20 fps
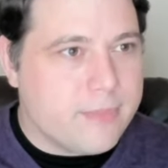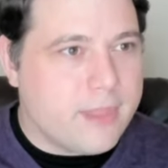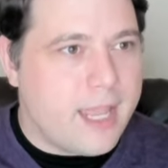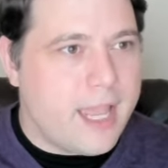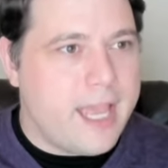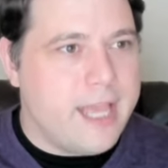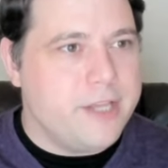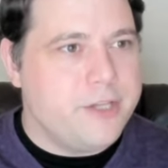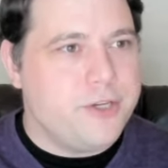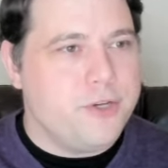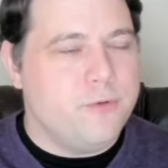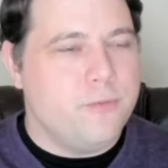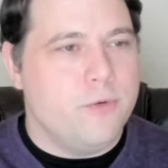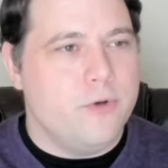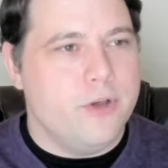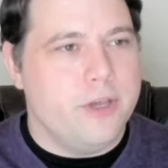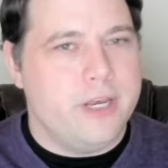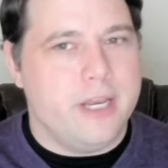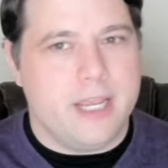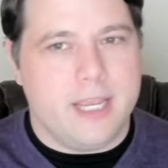as you
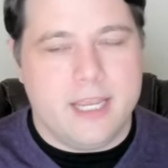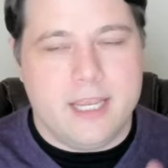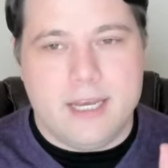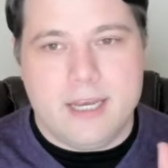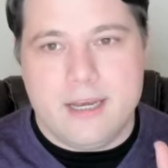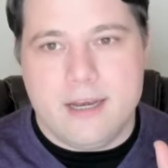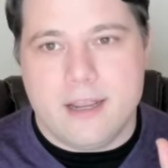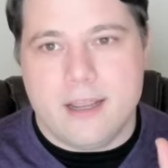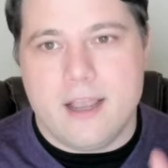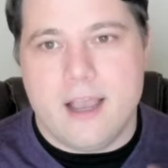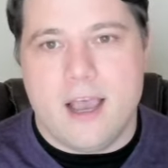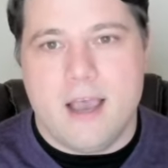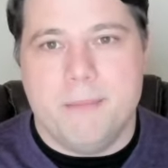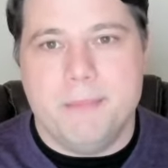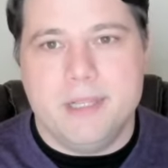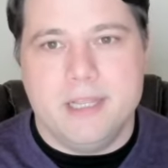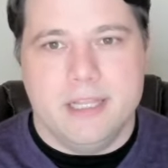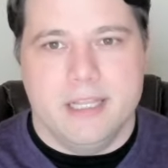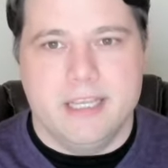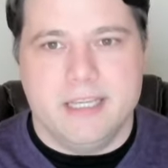would in
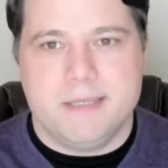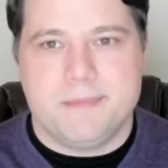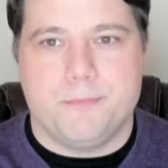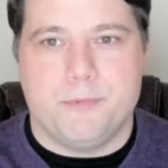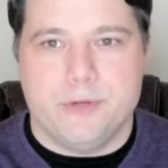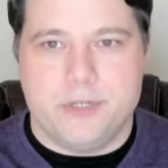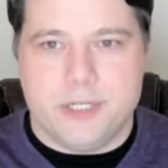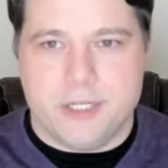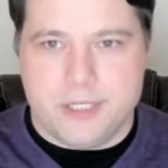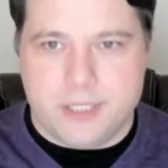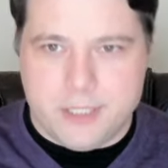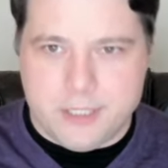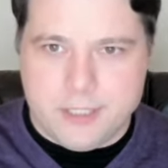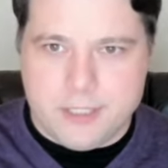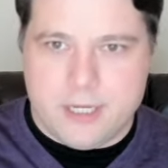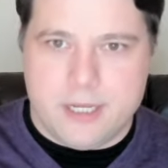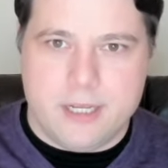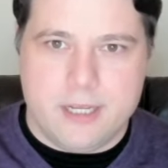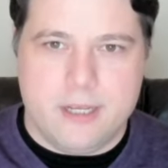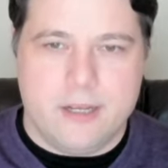Common Lisp, which this is
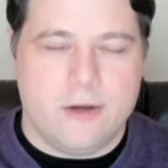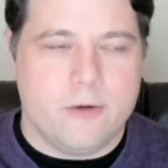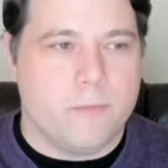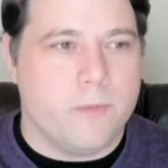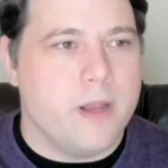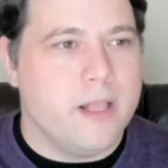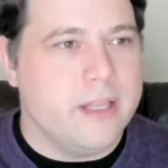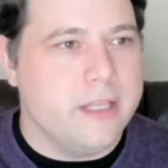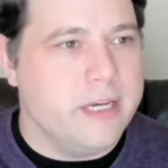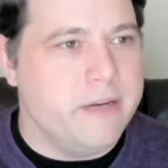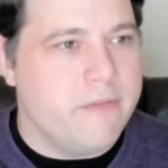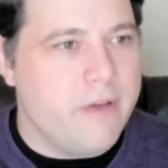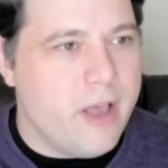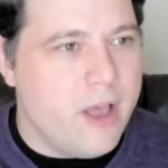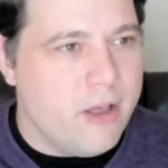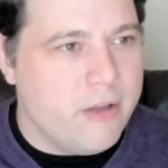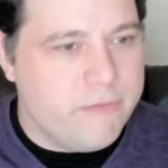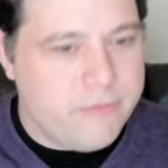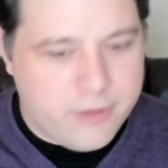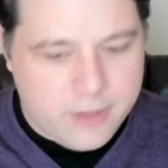a relative
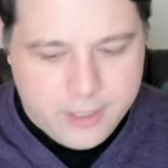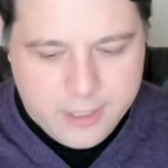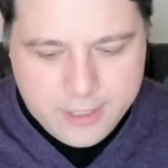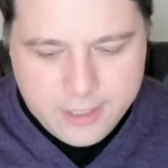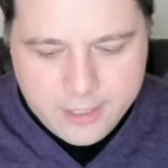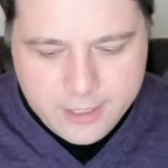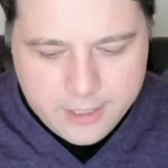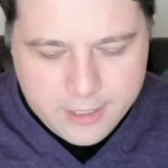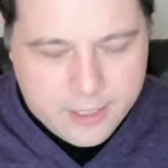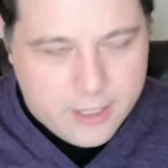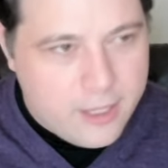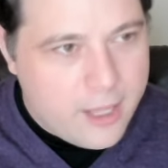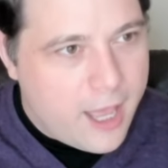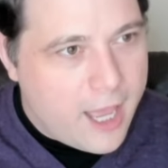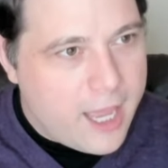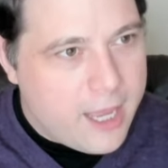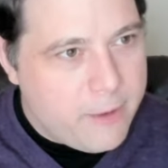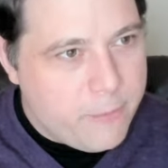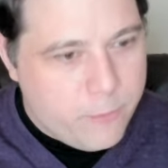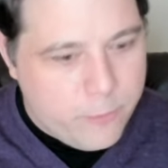of,
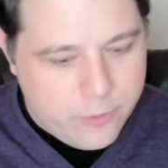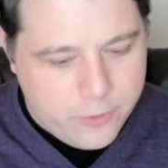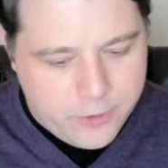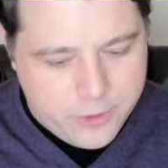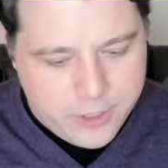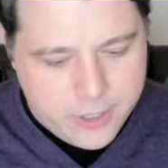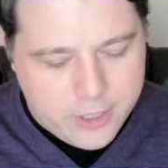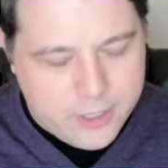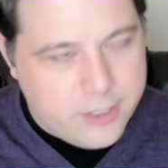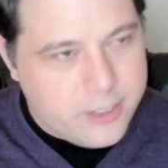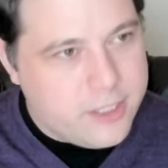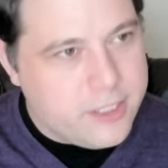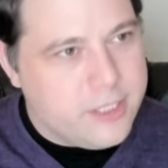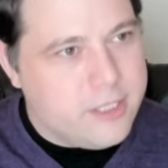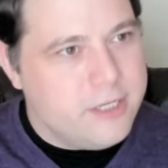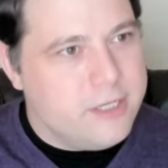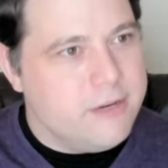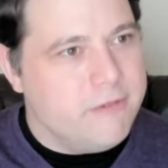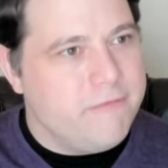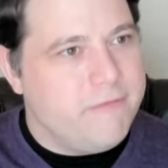I would
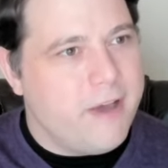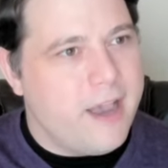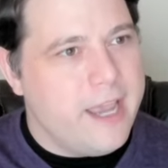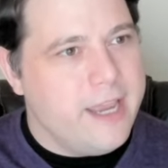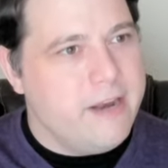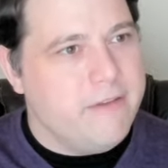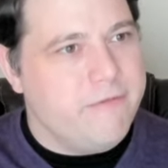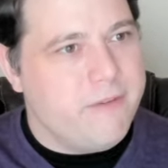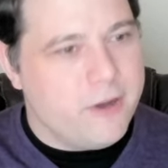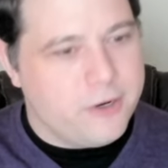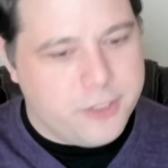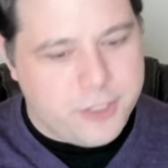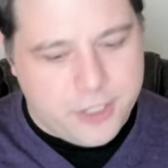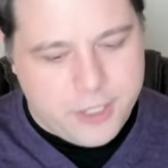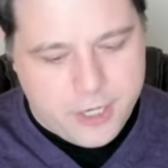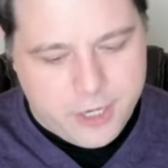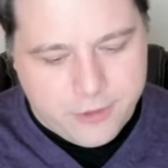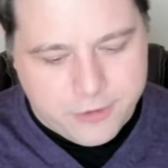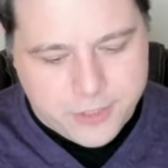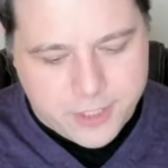define a
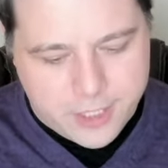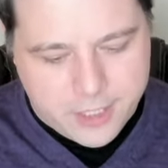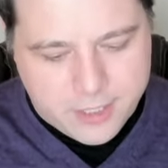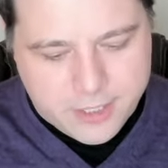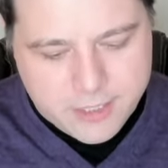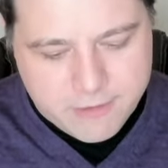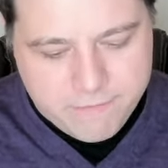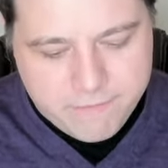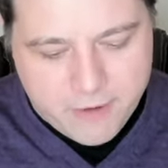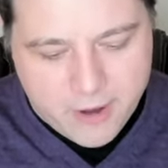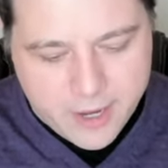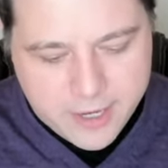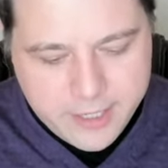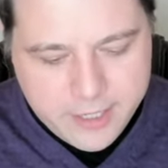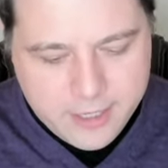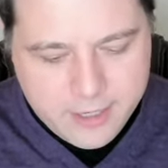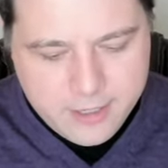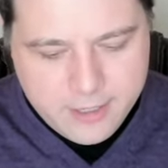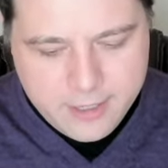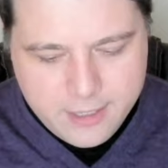function using
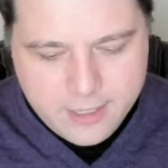defun.